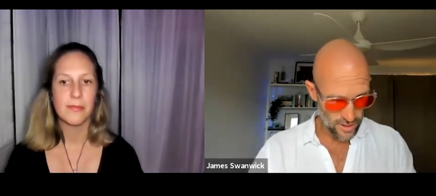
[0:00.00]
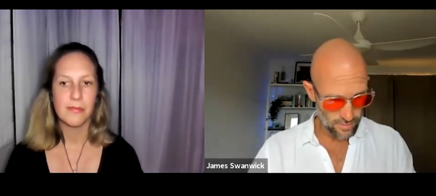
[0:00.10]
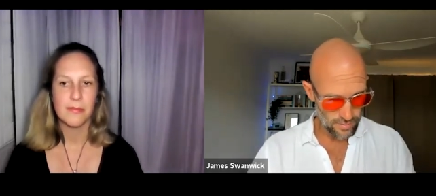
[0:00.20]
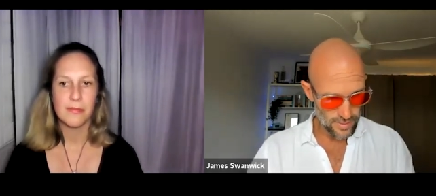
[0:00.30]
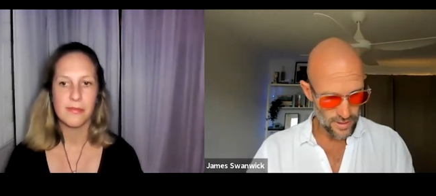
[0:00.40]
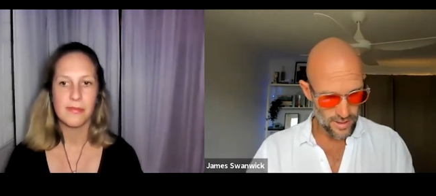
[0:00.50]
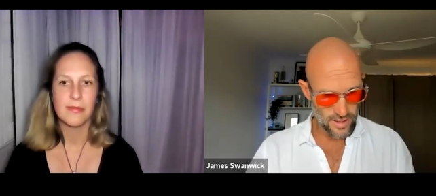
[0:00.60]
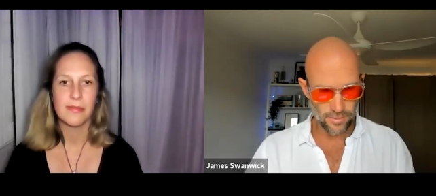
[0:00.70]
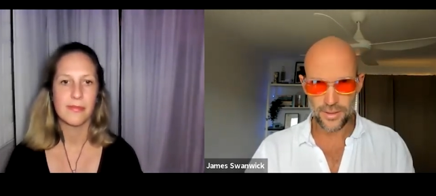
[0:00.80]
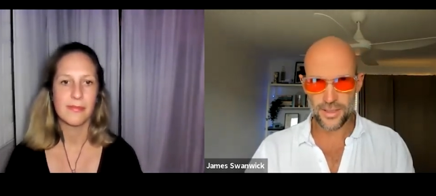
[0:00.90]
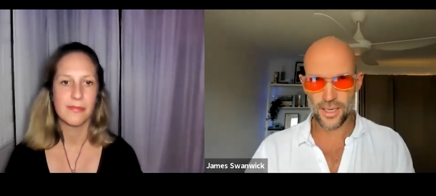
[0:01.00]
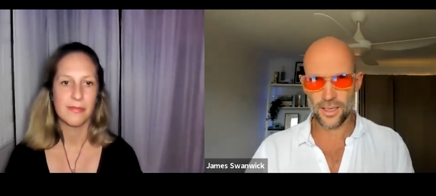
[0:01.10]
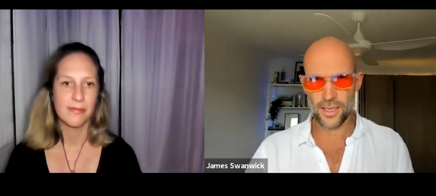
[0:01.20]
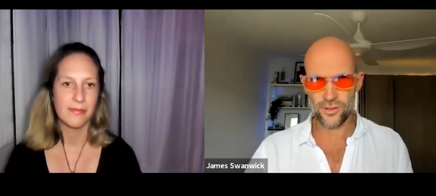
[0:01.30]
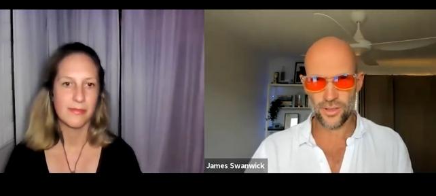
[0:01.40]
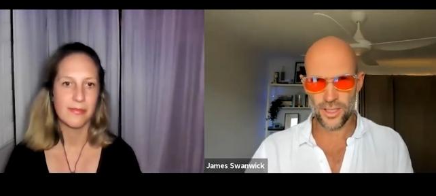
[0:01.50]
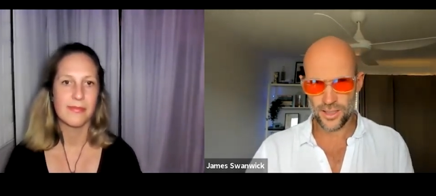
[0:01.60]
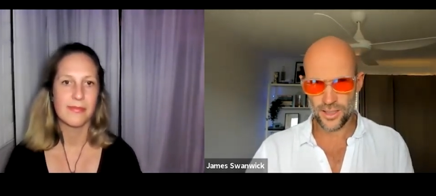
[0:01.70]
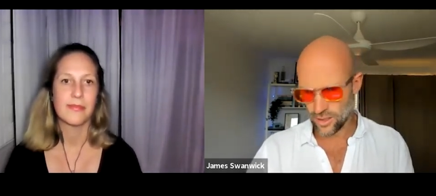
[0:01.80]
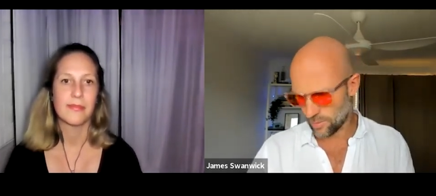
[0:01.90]
Speaker 1: is a, this is a particularly
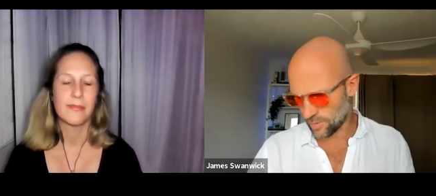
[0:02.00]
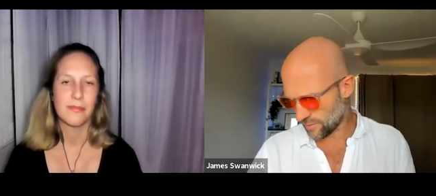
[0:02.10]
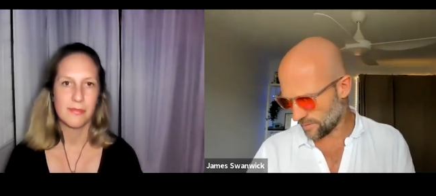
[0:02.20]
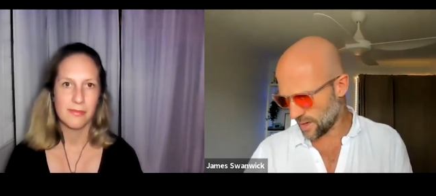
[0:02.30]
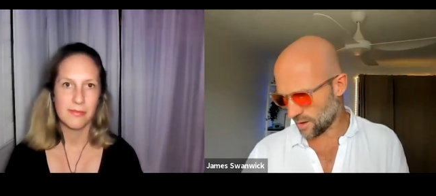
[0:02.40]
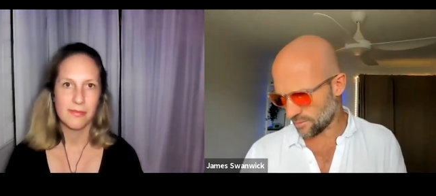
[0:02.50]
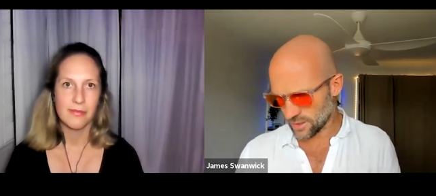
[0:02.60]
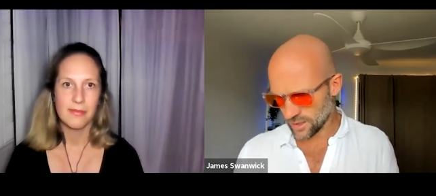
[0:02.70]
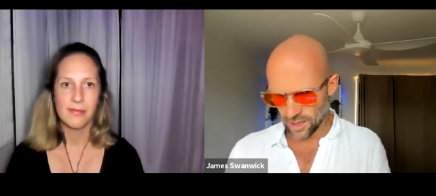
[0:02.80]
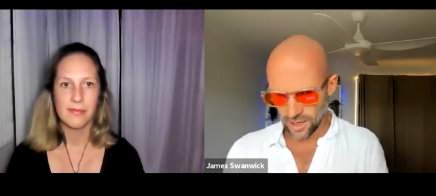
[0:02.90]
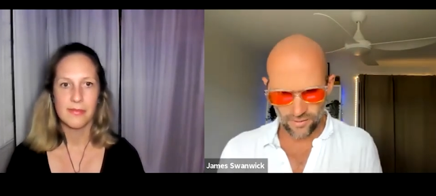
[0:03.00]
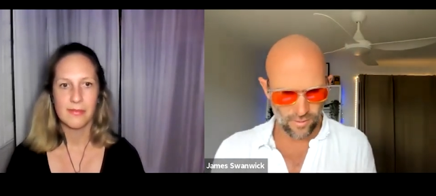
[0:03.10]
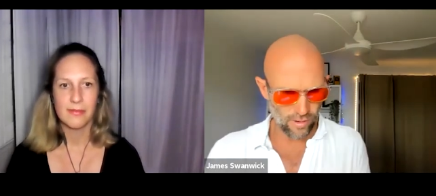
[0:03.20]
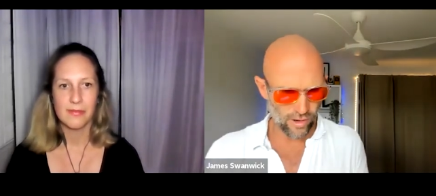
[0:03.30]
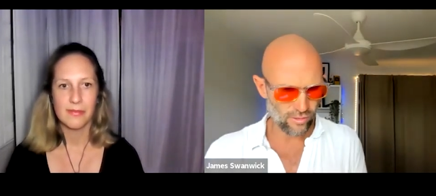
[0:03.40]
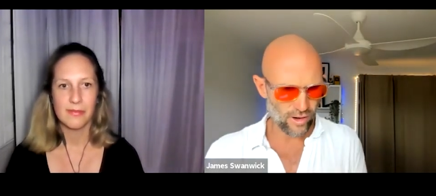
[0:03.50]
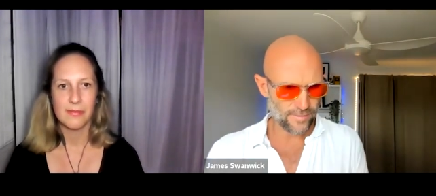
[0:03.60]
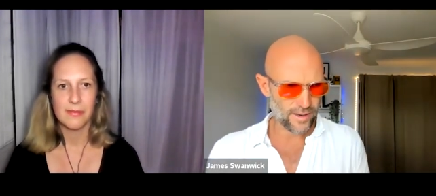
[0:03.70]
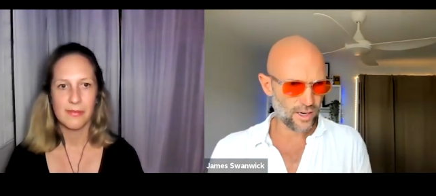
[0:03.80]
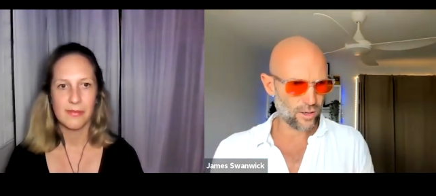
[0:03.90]
interesting topic for me. Obviously I have a
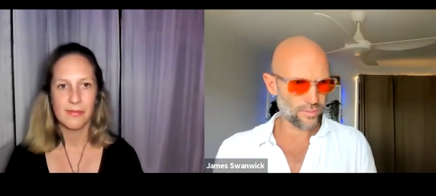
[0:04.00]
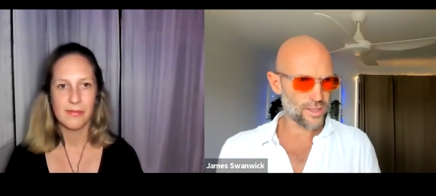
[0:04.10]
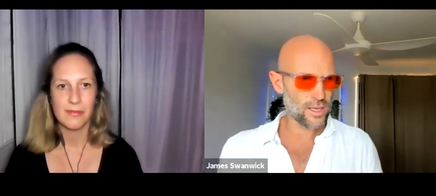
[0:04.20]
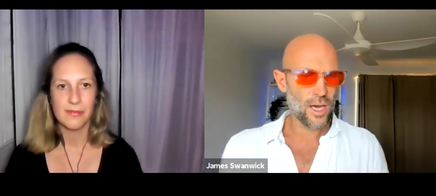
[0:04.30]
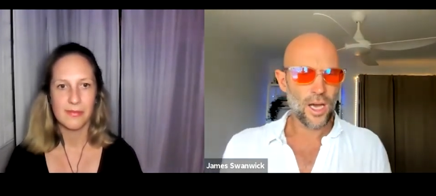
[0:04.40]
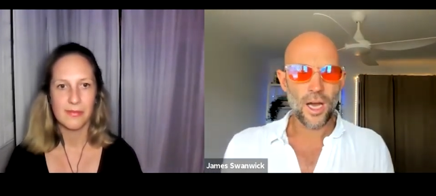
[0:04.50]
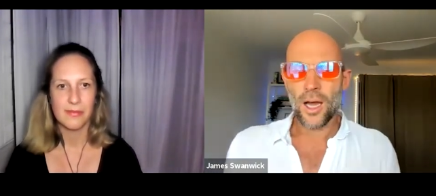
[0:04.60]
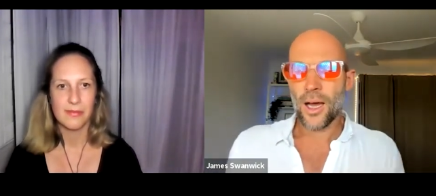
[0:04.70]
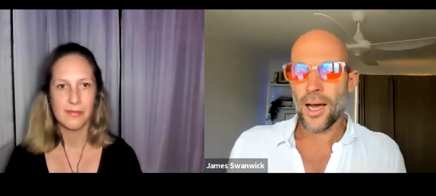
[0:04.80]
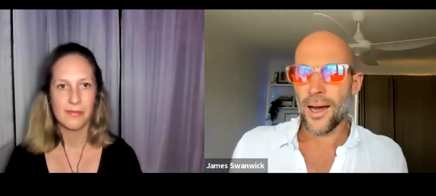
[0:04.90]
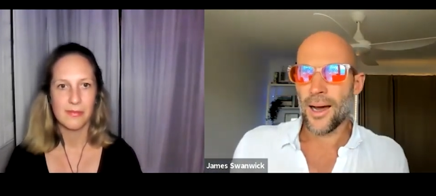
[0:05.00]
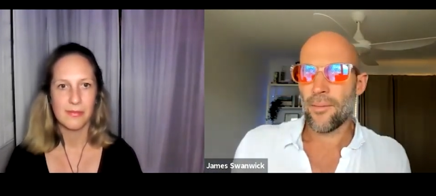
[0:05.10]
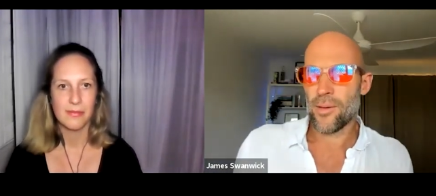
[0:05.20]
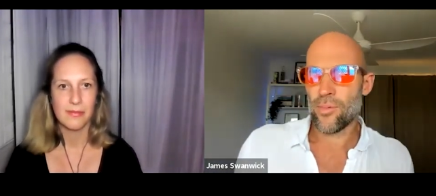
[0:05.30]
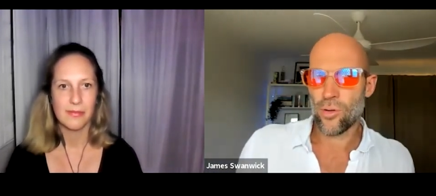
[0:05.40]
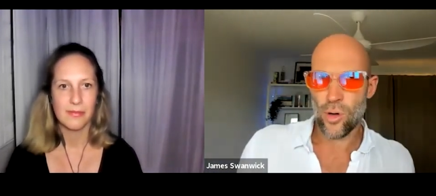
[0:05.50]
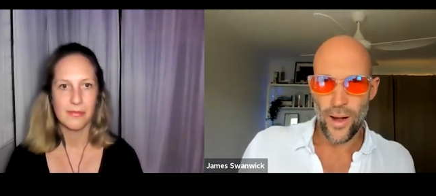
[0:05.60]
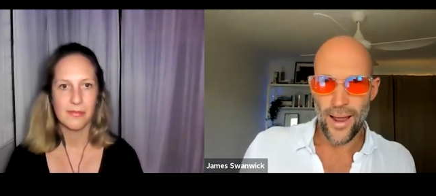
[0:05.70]
program that helps uh, people quit